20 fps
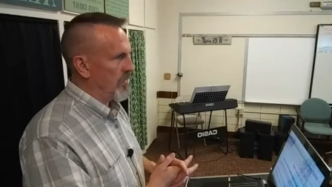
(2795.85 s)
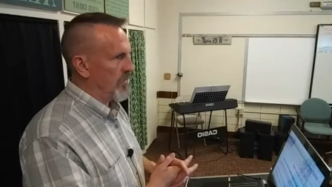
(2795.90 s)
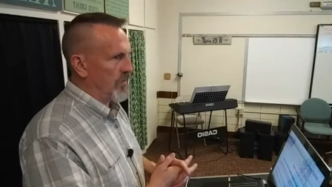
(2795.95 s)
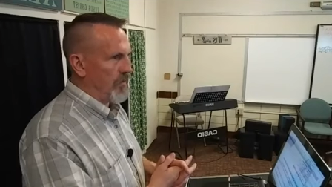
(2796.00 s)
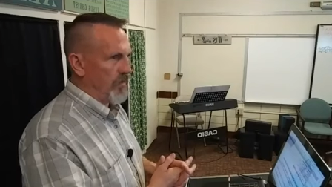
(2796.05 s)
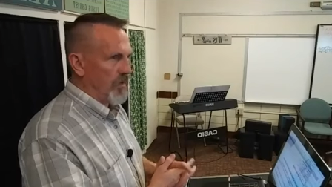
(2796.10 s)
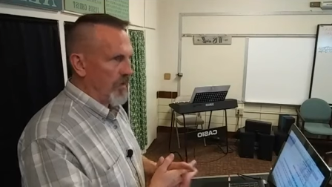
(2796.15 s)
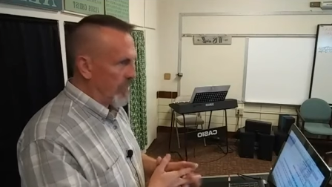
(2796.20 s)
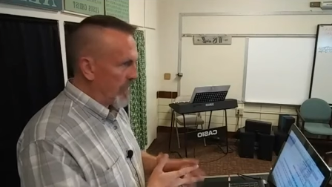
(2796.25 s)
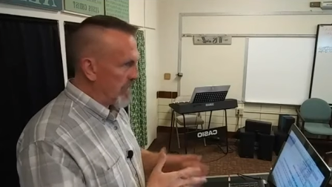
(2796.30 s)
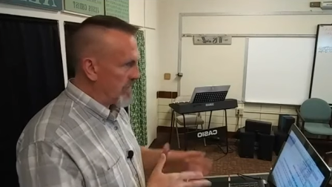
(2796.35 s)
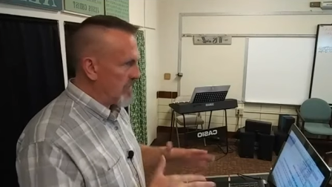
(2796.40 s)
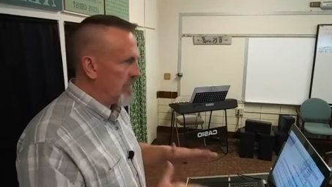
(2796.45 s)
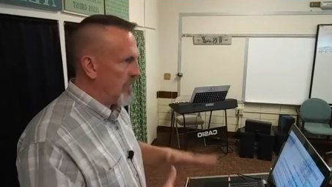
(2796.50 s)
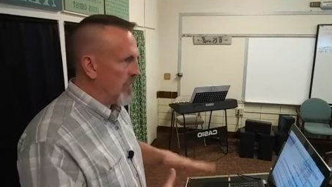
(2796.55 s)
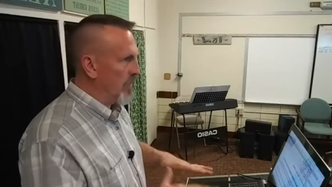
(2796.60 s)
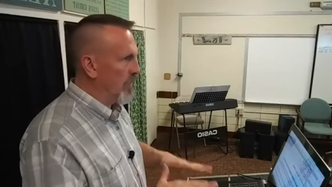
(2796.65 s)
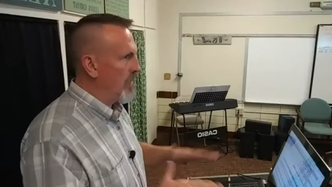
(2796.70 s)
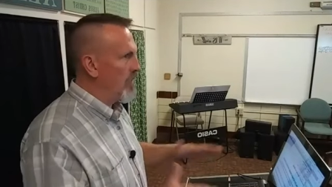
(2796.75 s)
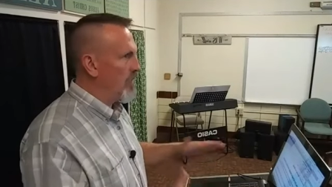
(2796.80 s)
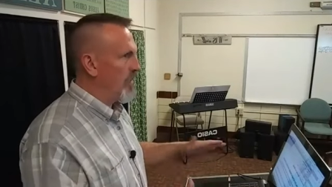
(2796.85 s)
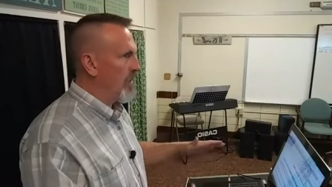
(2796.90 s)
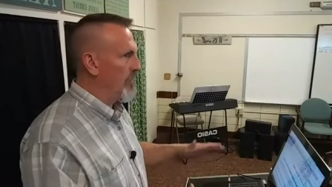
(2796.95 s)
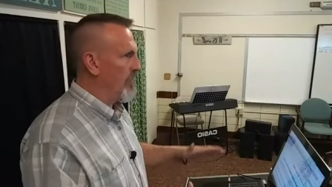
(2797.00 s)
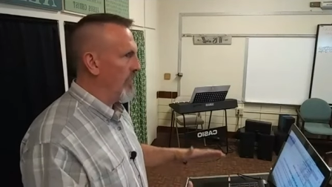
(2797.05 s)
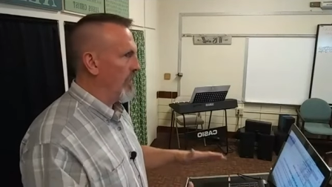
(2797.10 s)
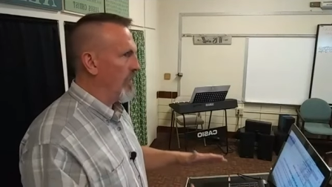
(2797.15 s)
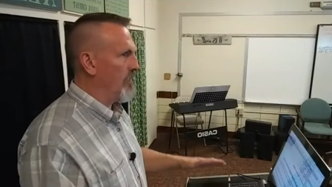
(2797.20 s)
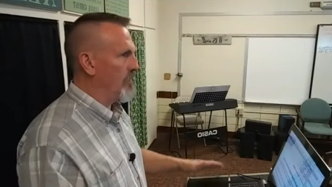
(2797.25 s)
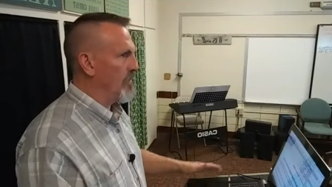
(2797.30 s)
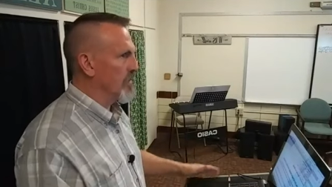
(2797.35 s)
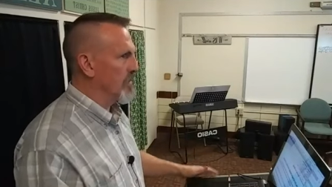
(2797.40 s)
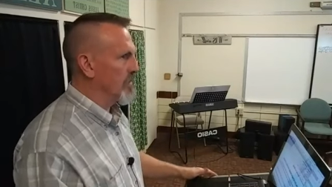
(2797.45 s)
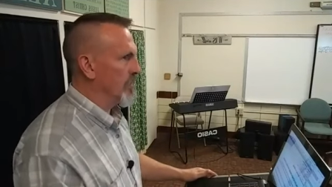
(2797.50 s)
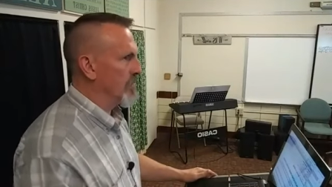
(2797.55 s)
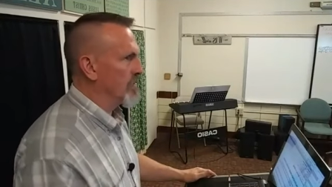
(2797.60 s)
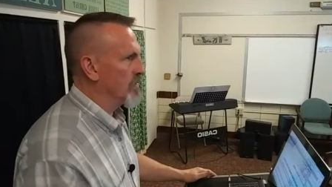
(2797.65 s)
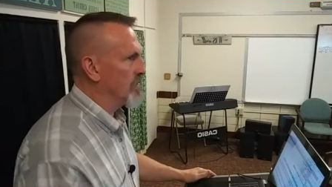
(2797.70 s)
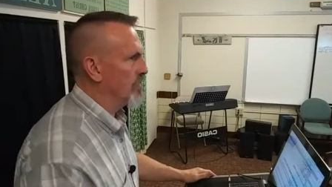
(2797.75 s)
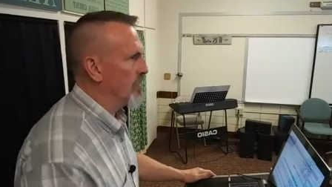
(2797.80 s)
You know, that's the only way of forgiveness,
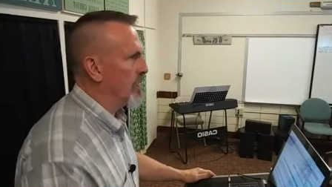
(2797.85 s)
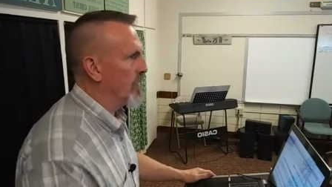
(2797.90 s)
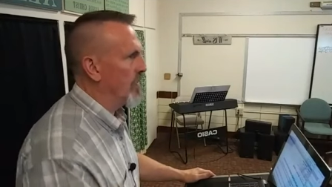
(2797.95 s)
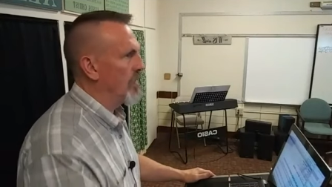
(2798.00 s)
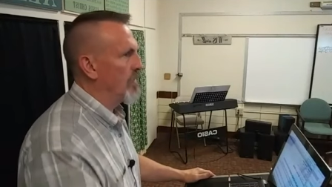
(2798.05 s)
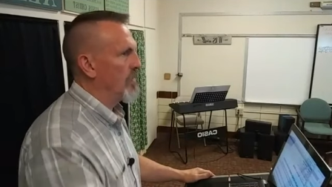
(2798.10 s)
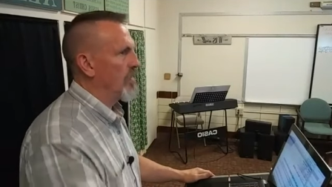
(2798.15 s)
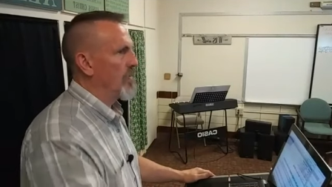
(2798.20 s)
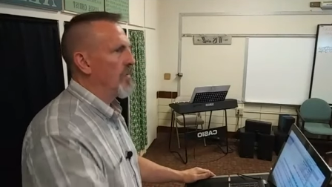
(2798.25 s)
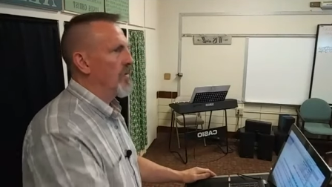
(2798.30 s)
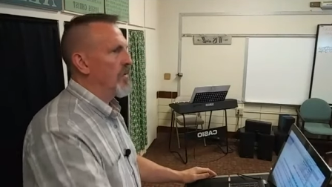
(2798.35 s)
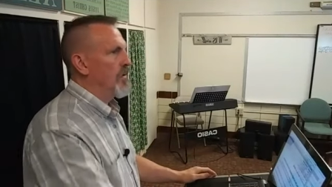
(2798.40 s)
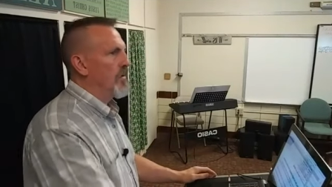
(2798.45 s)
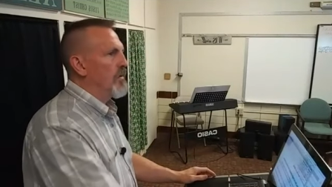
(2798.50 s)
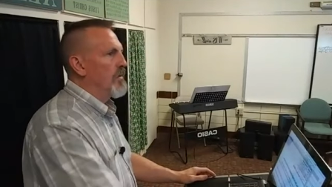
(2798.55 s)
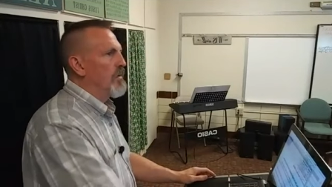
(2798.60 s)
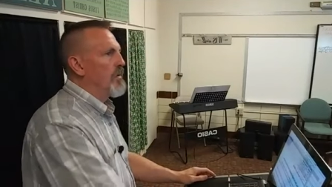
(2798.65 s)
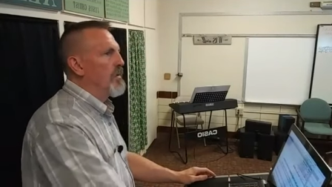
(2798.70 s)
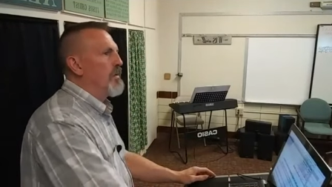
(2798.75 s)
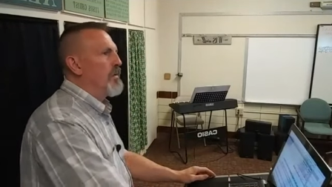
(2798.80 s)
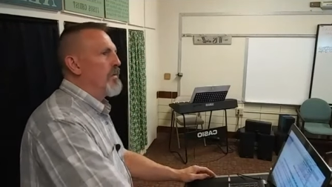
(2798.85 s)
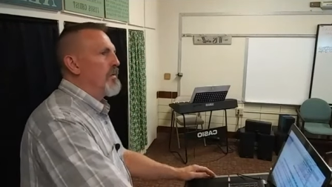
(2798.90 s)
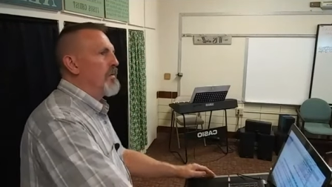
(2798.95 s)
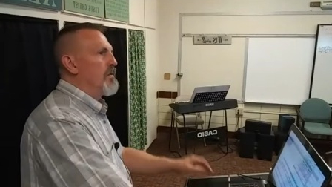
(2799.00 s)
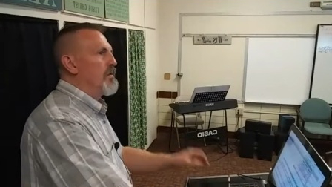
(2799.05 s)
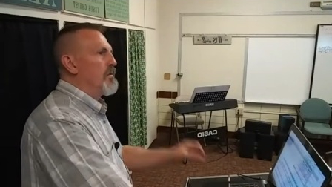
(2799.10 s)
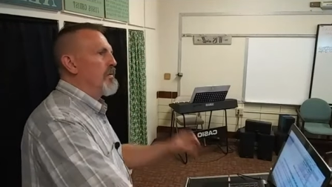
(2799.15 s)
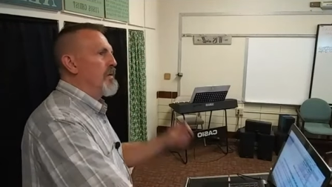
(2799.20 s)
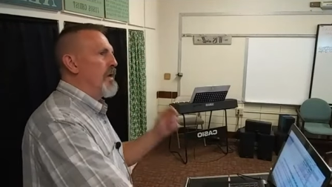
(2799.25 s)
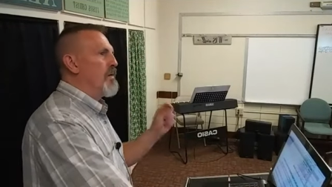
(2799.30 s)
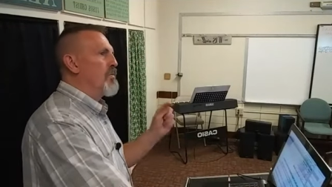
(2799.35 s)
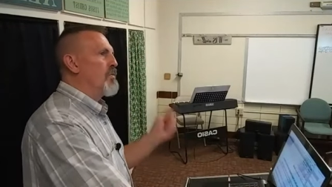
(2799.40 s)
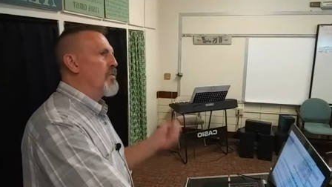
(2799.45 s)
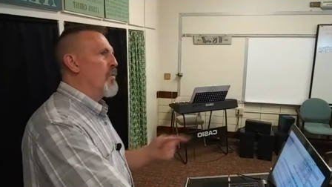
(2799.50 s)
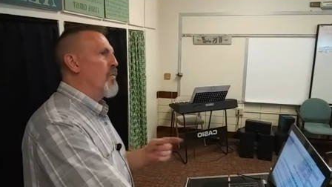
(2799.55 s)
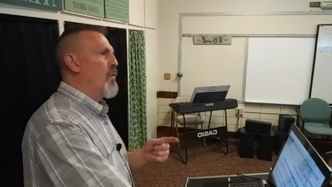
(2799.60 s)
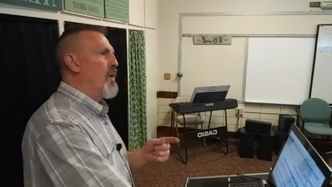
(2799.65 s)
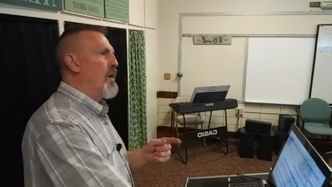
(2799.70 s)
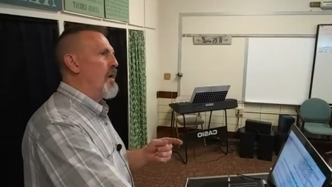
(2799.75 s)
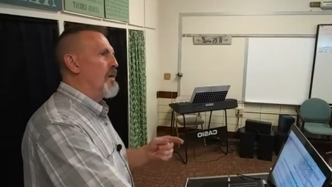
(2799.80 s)
first of all.
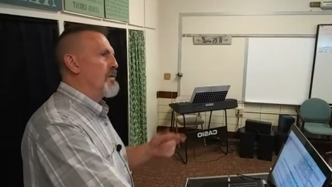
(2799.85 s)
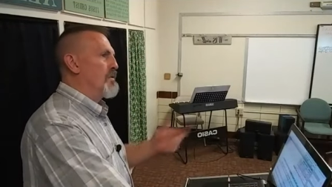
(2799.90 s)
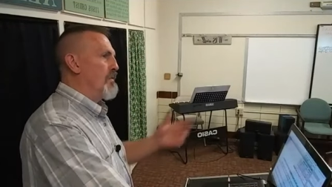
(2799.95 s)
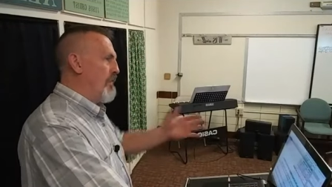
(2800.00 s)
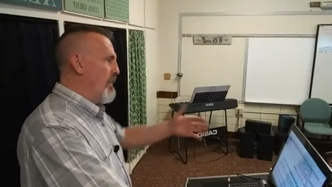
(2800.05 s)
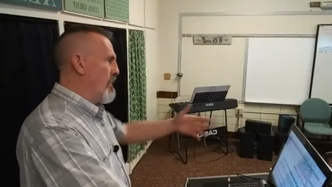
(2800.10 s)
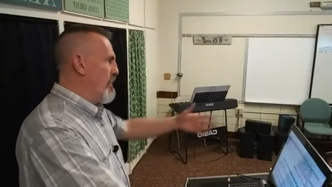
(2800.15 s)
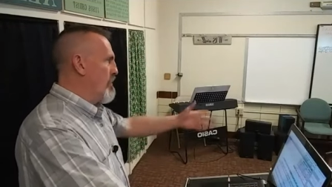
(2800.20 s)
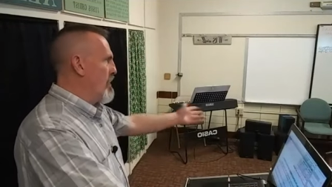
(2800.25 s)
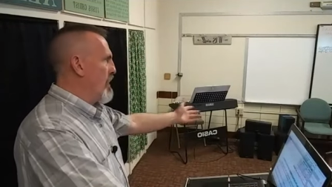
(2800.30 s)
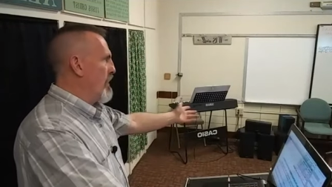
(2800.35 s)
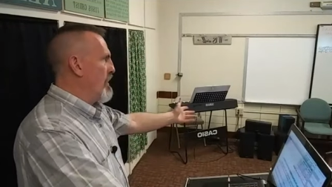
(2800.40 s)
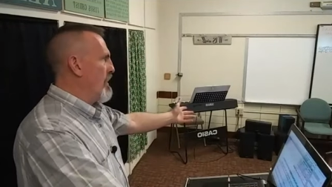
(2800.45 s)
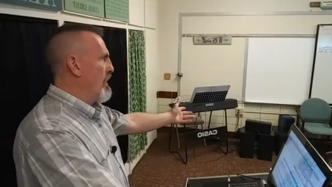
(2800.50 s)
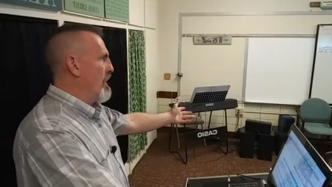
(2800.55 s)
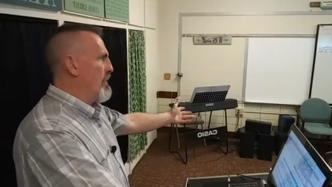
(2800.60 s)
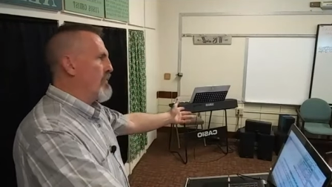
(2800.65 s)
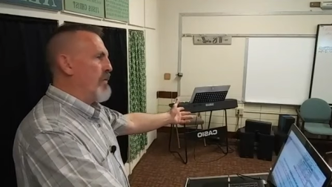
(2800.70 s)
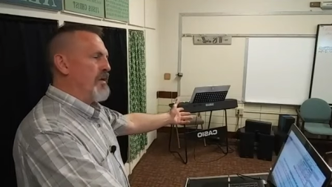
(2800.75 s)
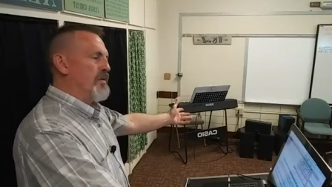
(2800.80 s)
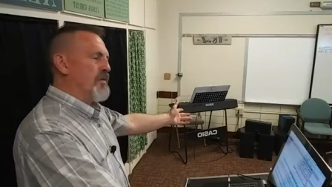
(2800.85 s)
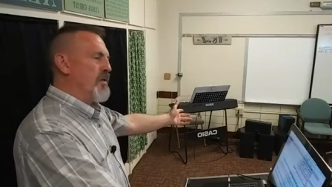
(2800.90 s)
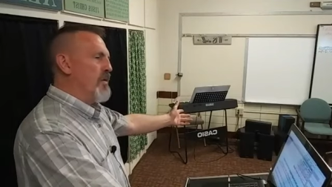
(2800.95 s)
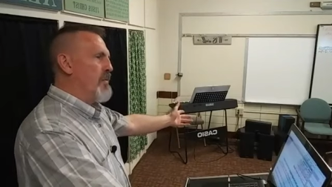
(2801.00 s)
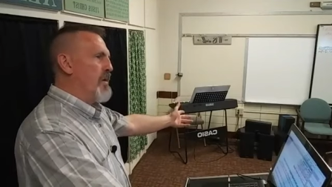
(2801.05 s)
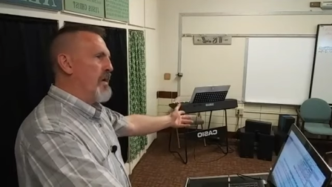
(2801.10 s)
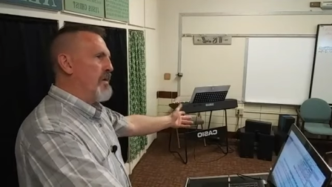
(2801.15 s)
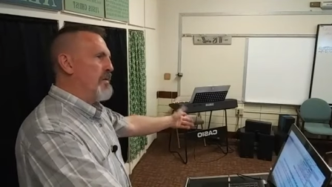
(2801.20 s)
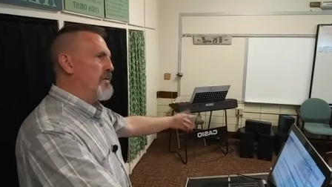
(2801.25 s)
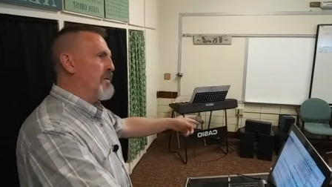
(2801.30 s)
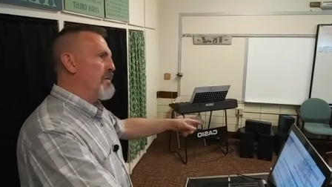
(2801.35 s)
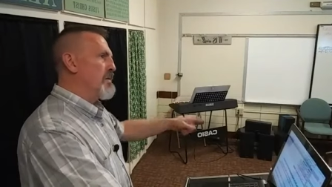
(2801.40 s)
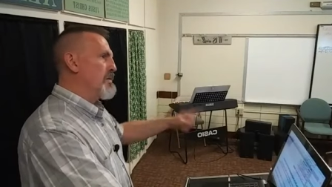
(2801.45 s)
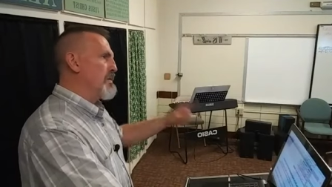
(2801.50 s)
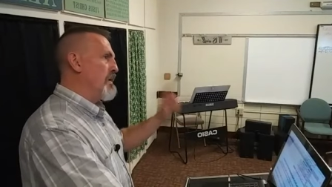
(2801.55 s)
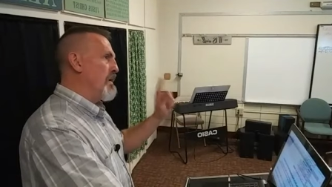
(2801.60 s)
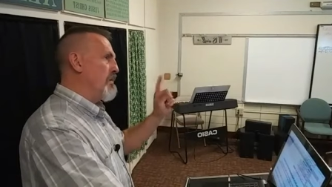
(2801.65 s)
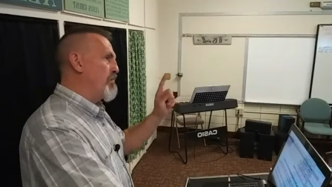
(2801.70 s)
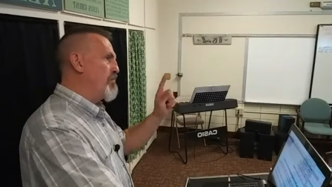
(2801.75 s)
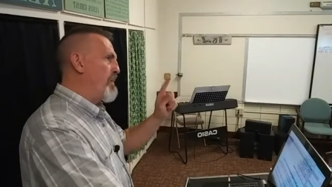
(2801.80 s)
Counterwise, if you're going to mark iniquities, nobody's going to
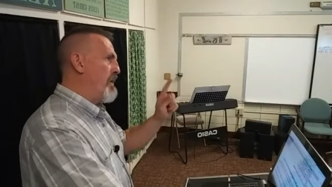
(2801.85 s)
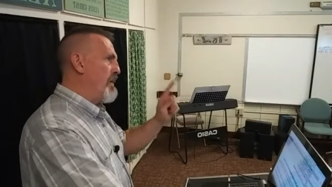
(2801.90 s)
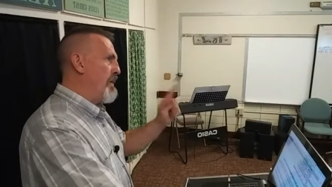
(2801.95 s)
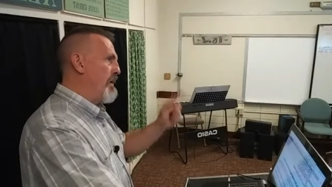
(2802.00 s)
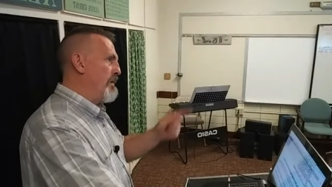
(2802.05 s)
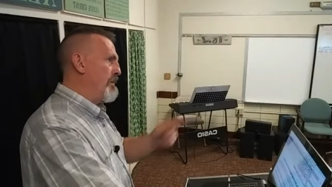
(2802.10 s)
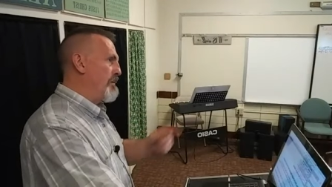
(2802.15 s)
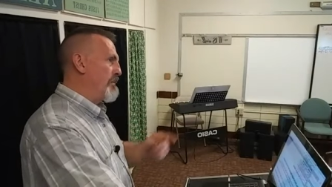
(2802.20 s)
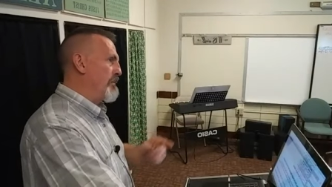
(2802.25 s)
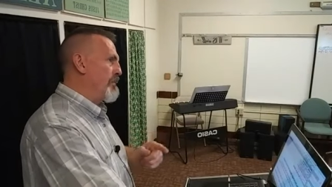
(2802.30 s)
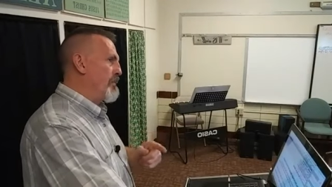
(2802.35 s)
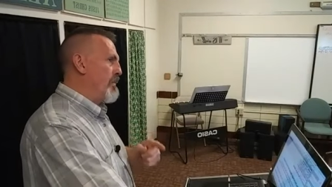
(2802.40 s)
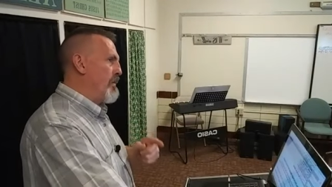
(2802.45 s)
stand. But